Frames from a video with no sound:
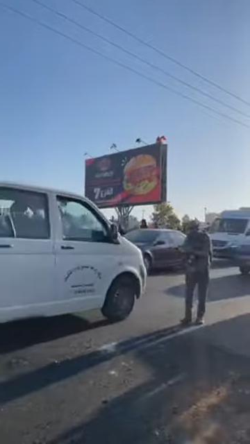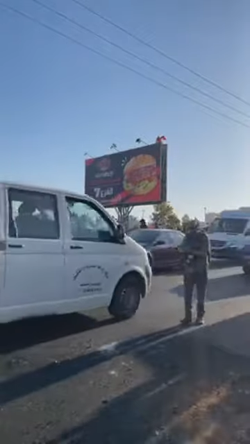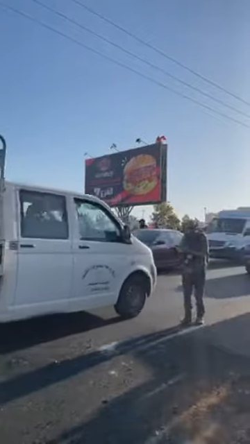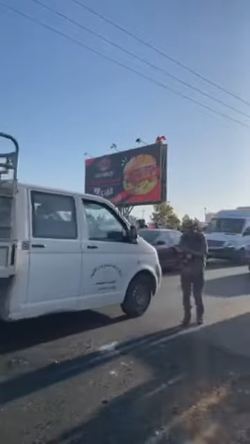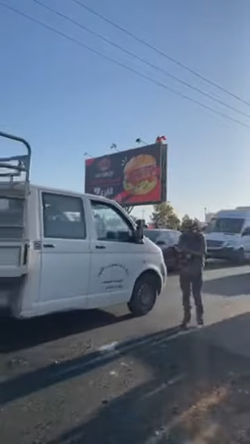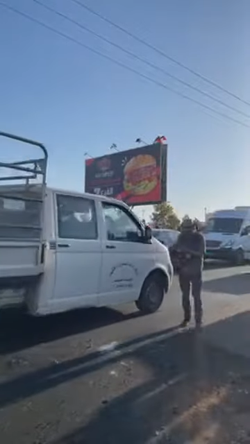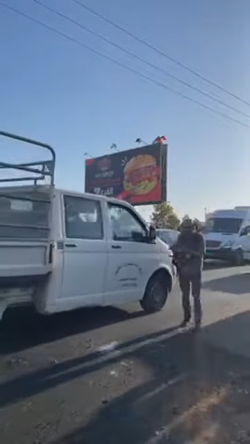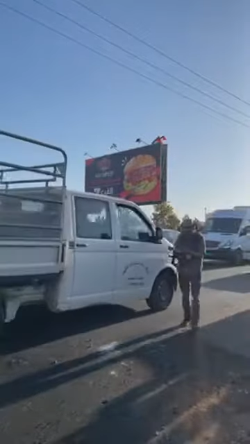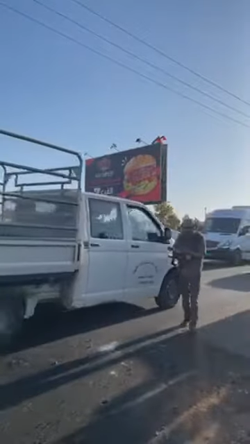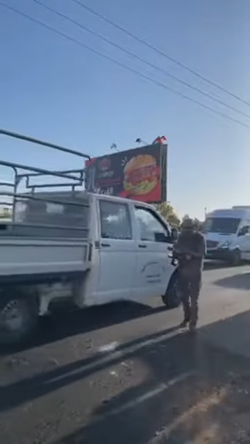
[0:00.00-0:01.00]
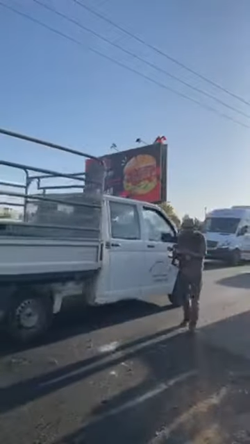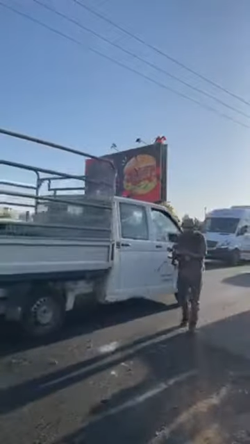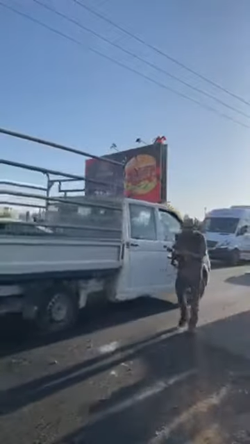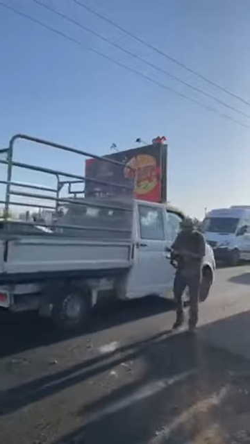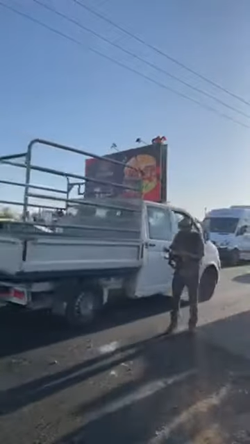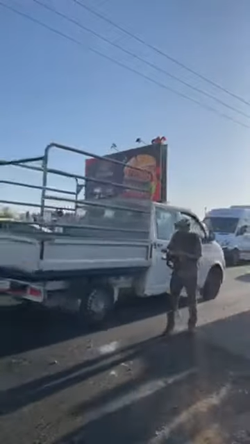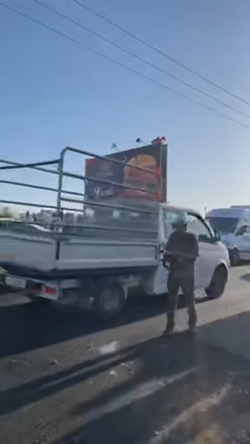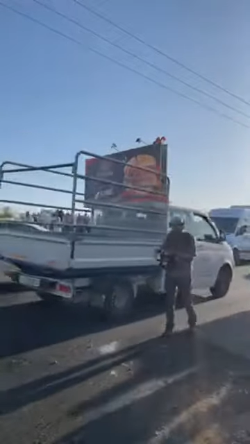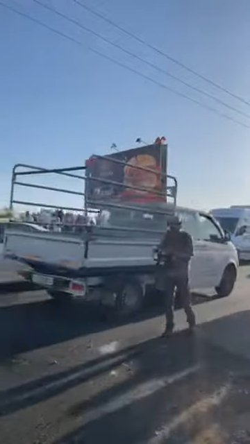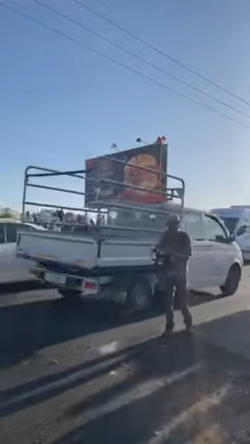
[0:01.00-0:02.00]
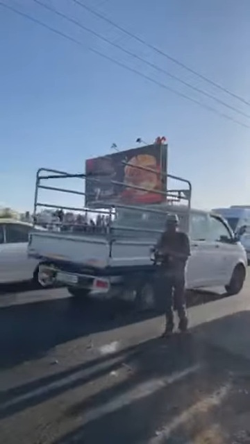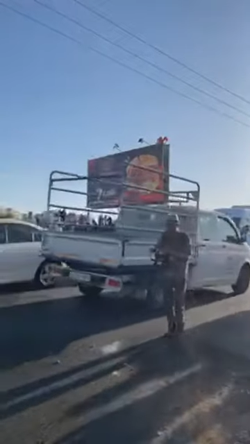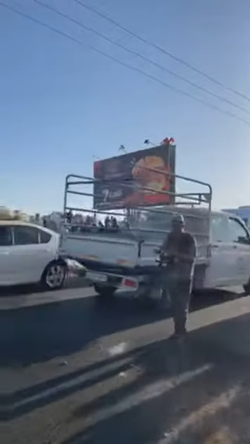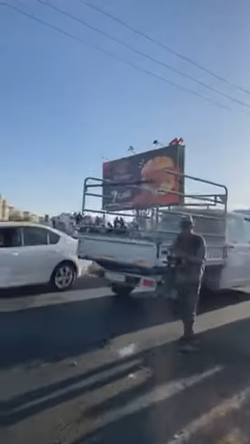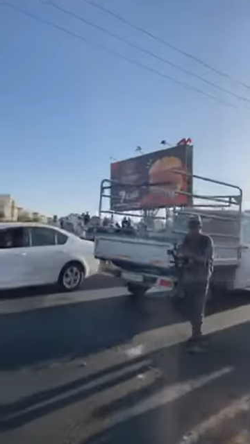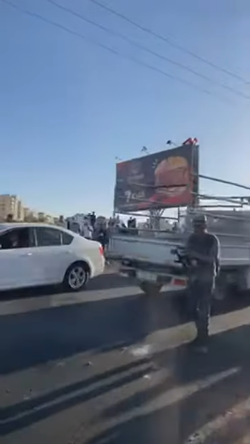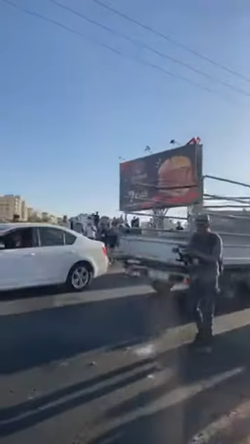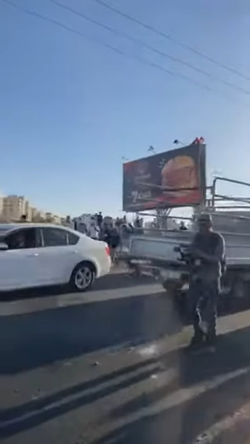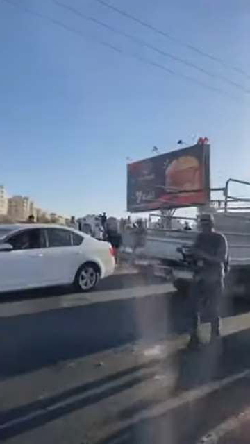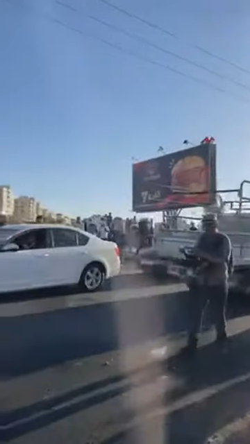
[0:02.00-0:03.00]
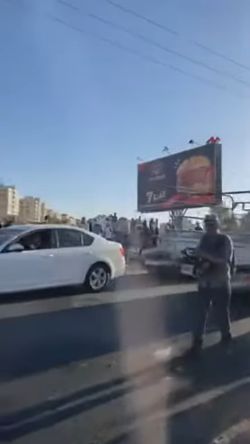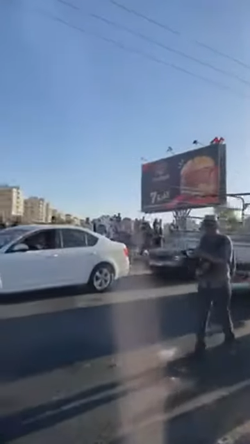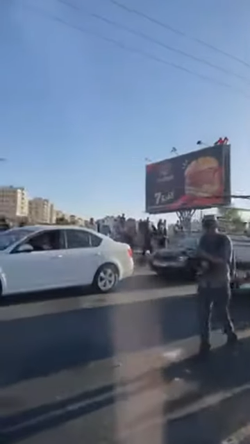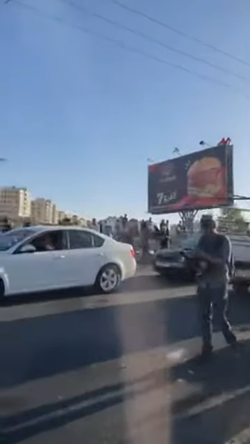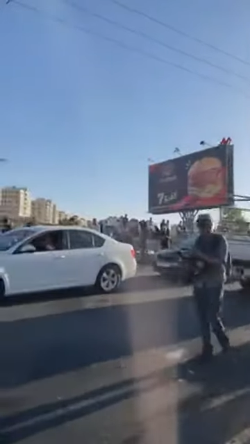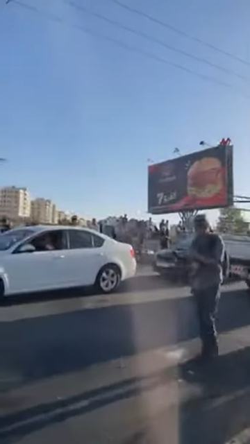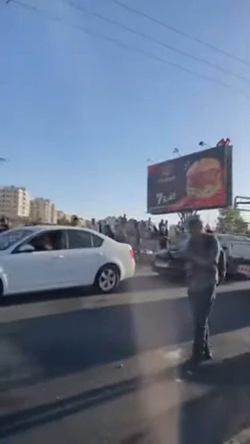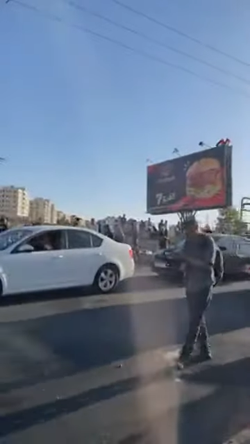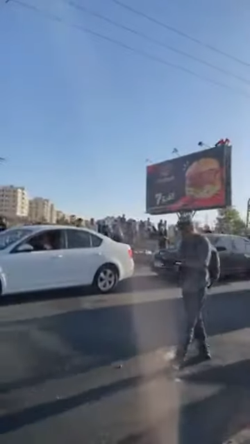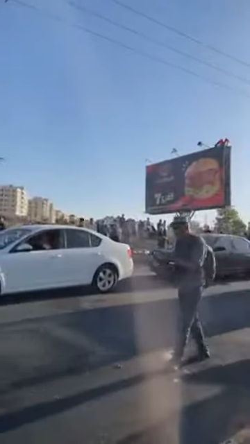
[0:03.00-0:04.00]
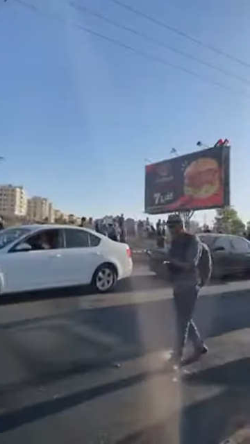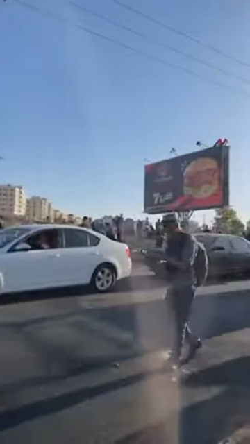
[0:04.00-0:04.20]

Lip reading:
(no speaker visible)